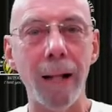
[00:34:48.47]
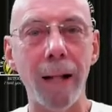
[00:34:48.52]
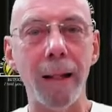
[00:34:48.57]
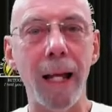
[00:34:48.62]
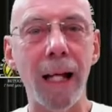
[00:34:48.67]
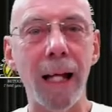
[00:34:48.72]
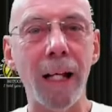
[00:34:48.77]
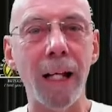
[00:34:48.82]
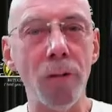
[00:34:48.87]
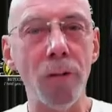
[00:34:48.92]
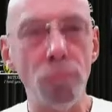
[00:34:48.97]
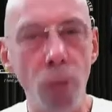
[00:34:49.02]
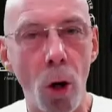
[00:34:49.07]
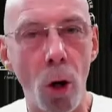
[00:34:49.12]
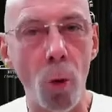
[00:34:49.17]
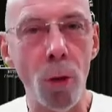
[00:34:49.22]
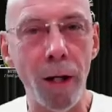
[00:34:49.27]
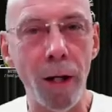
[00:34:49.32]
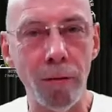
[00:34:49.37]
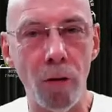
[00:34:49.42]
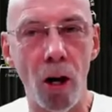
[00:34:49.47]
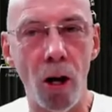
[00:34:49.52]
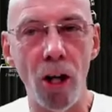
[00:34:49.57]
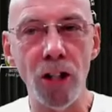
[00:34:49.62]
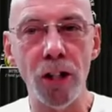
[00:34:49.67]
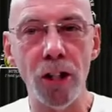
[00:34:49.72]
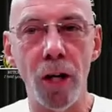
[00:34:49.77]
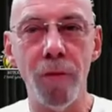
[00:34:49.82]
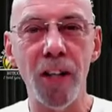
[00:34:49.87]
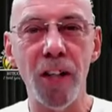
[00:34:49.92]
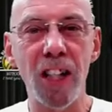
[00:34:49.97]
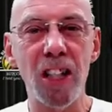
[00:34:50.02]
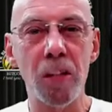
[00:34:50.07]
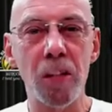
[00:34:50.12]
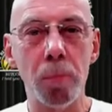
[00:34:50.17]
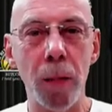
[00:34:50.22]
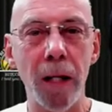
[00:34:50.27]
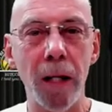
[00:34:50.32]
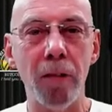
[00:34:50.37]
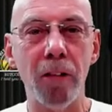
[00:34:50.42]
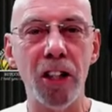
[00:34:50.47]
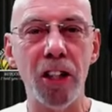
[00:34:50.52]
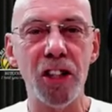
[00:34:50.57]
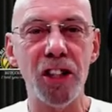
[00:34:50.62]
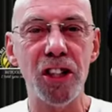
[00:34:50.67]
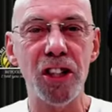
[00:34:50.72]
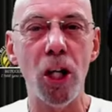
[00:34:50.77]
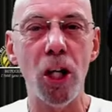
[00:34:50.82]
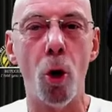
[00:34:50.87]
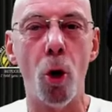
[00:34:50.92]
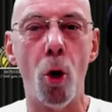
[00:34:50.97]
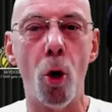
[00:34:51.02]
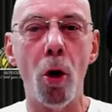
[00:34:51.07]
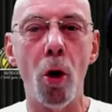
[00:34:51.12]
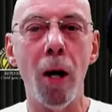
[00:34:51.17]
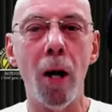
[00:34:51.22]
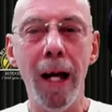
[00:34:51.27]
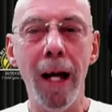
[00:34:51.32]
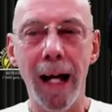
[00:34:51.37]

They're going to roll their eyes. I've experienced it all,